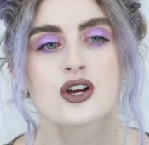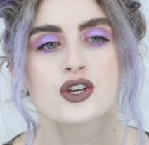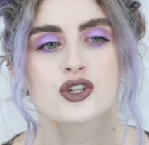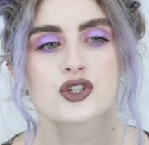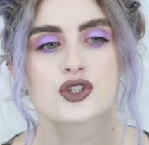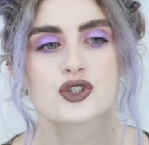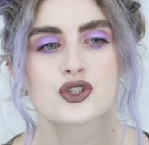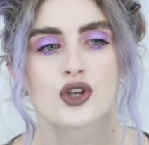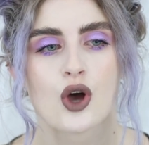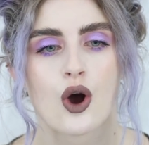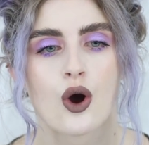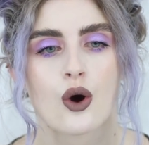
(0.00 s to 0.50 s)

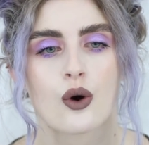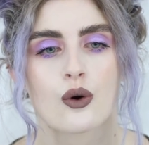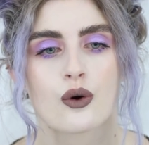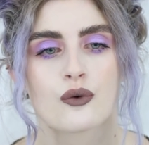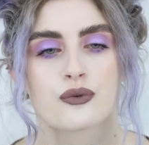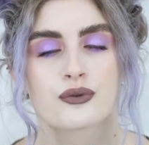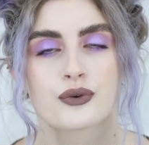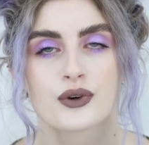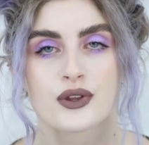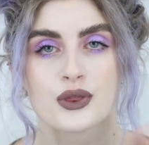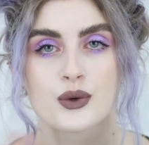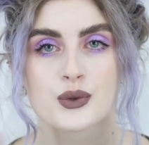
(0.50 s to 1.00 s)

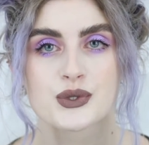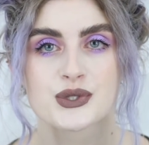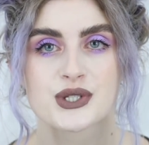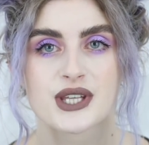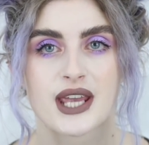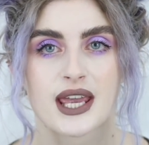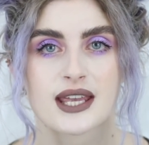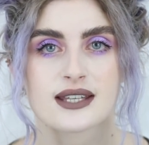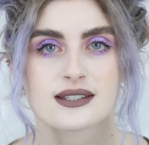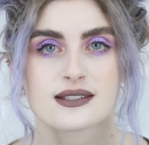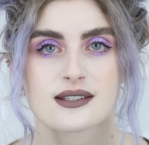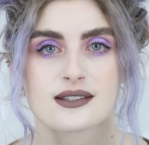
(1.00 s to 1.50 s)
So for those
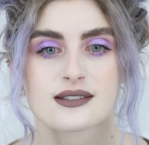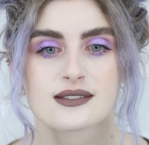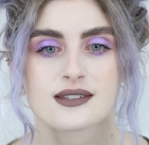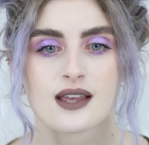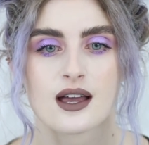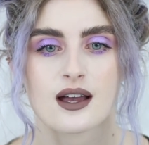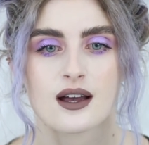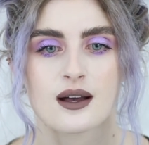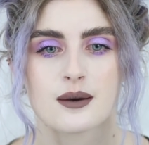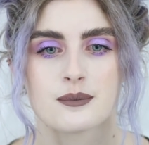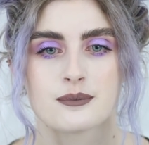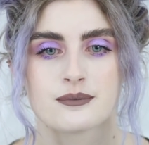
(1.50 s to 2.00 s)
cases,
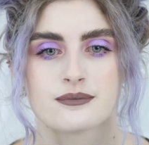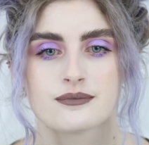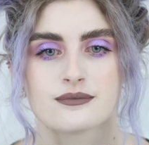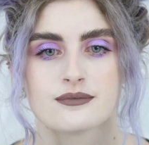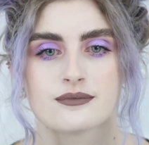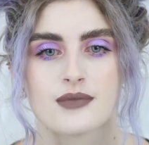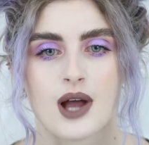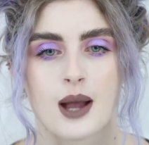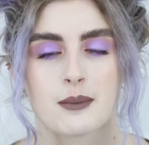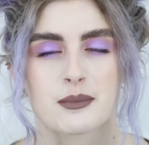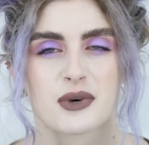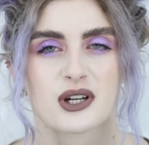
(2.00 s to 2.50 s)

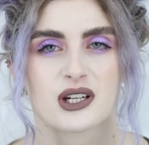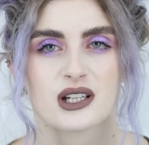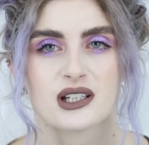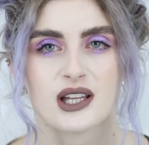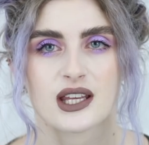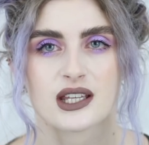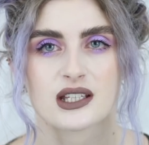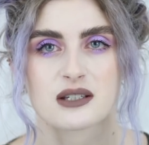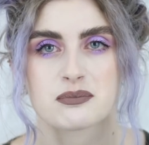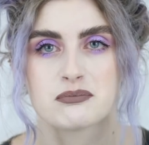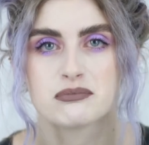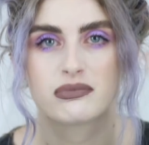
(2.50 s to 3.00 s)
I'm gonna
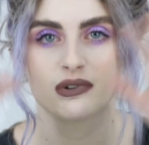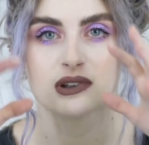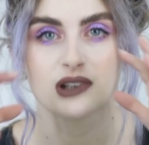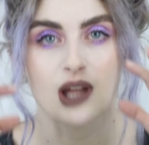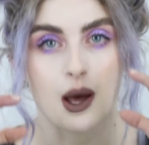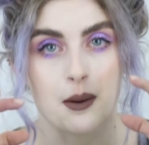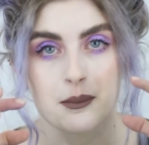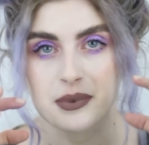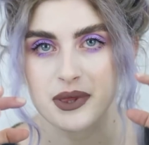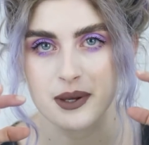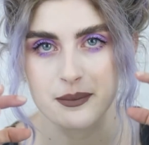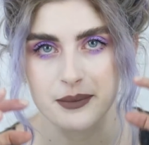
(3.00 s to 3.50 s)
like
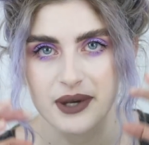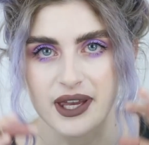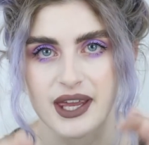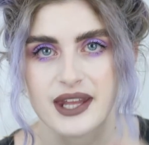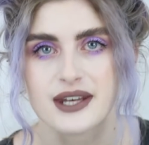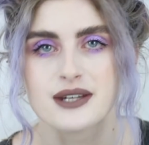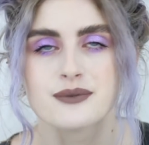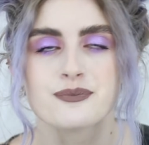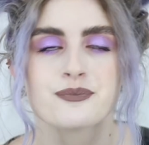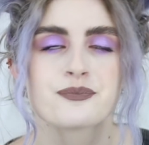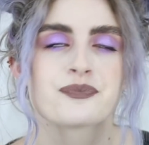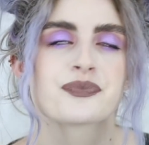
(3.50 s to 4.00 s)
lump them
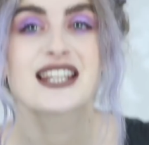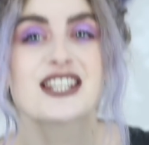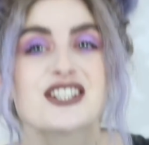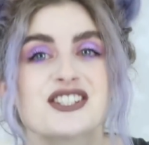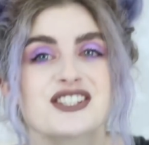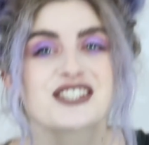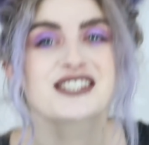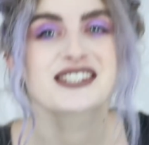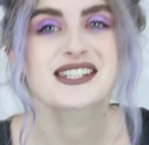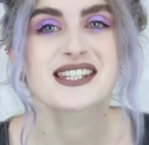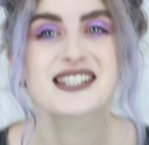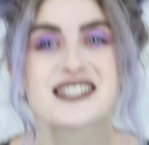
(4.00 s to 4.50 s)
in. Let's
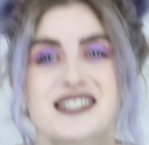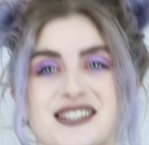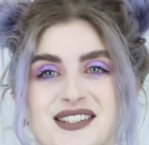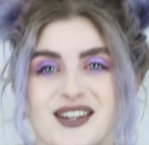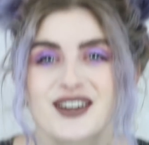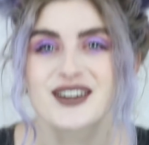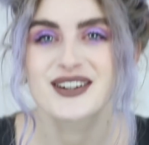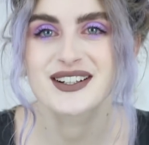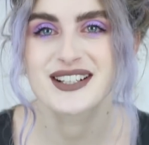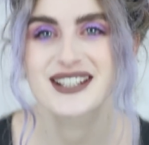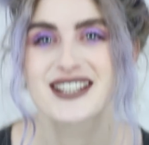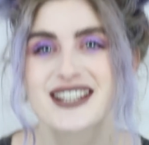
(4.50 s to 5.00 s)
just get
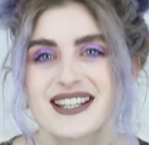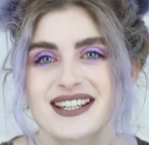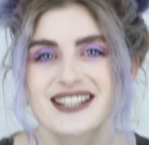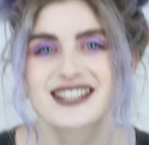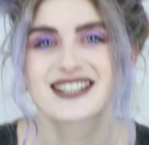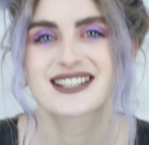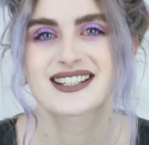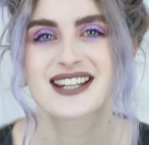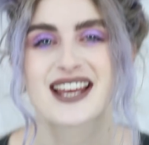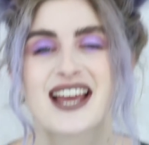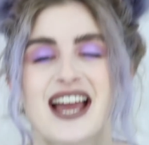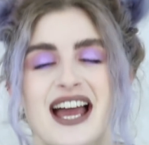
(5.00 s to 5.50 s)

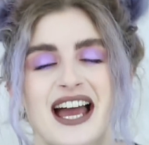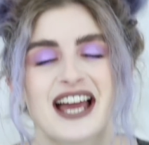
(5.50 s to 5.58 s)
started.